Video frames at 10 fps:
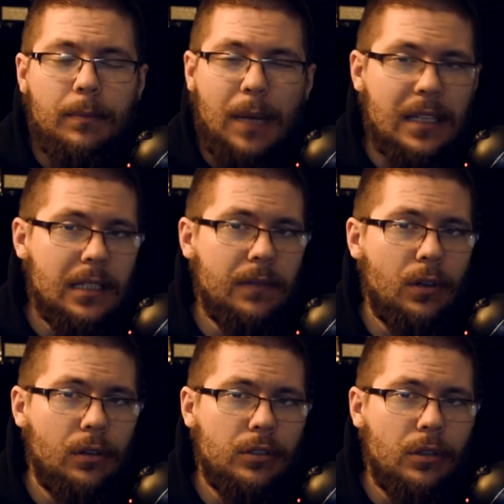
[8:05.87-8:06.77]

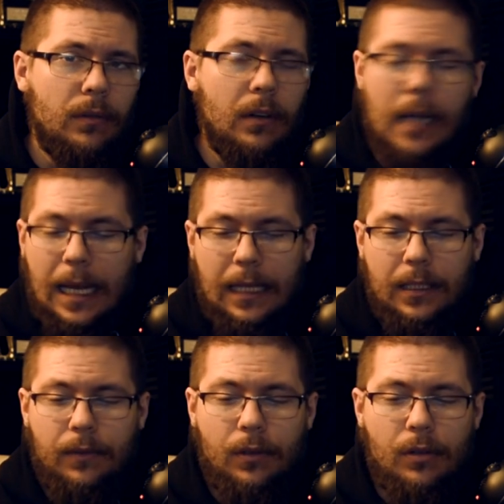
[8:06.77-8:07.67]
Passive crossover,
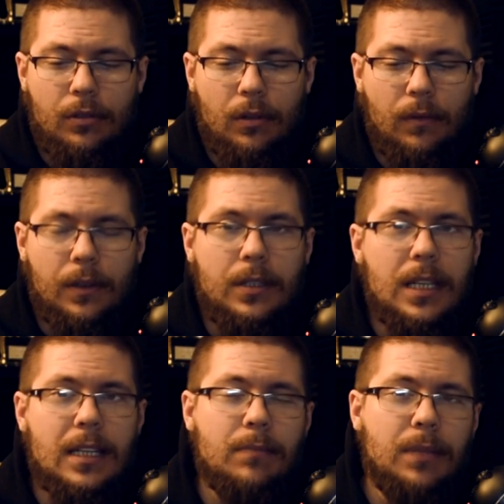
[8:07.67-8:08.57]
active crossover,
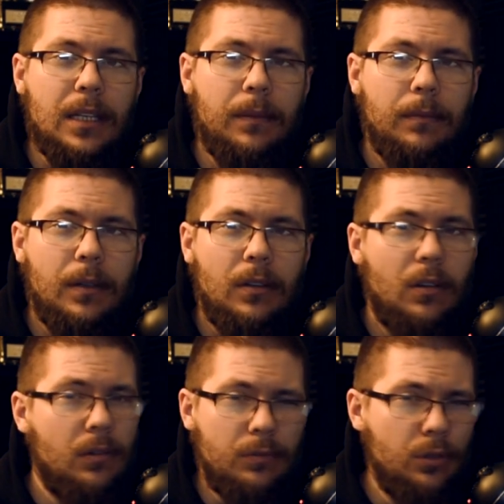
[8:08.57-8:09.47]
DSP,
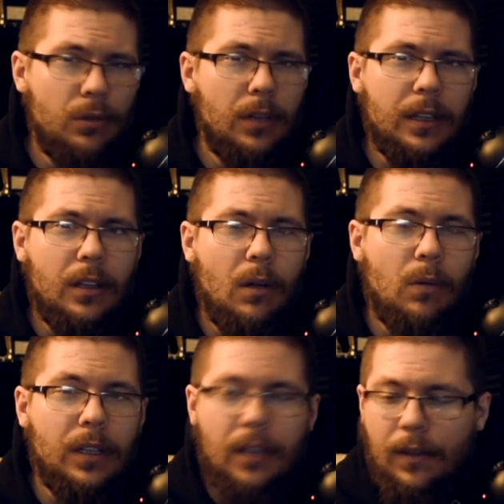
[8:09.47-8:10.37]
or do you not know
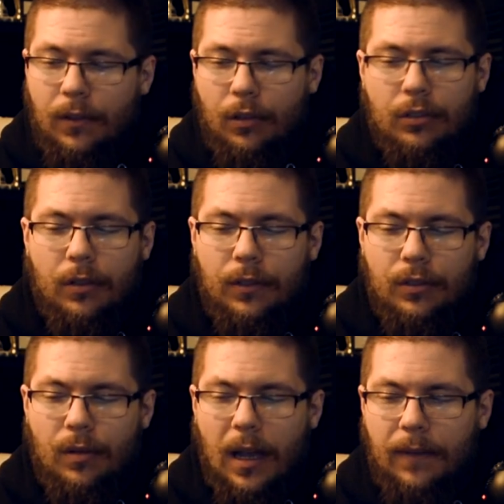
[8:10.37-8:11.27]
what kind of crossovers
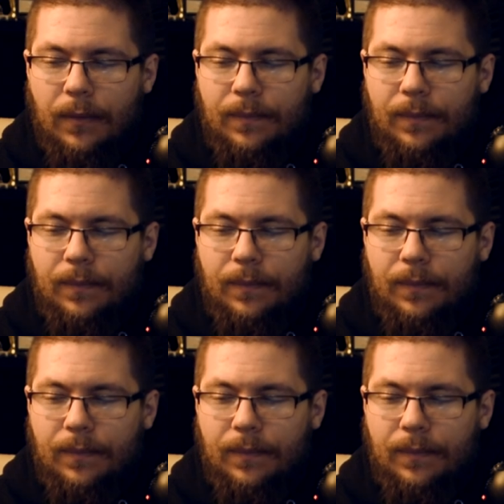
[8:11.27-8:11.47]
you have?